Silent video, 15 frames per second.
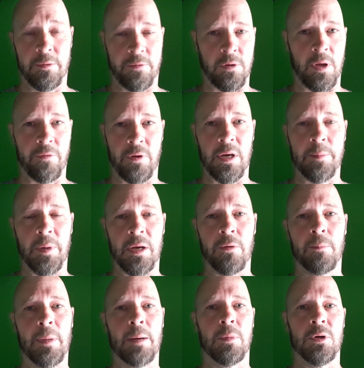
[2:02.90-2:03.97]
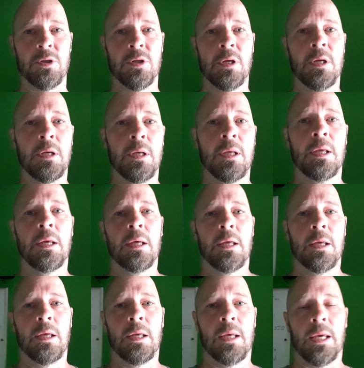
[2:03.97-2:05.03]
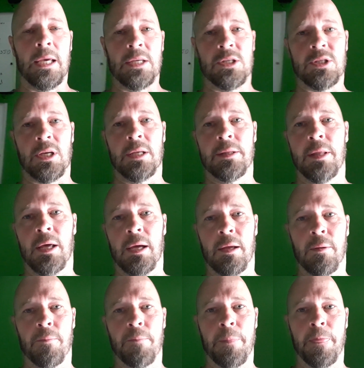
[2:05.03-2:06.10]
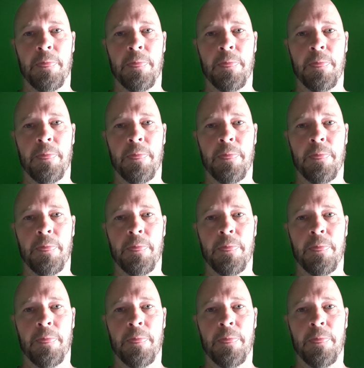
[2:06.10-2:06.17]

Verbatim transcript: if, if anybody remembers, he said that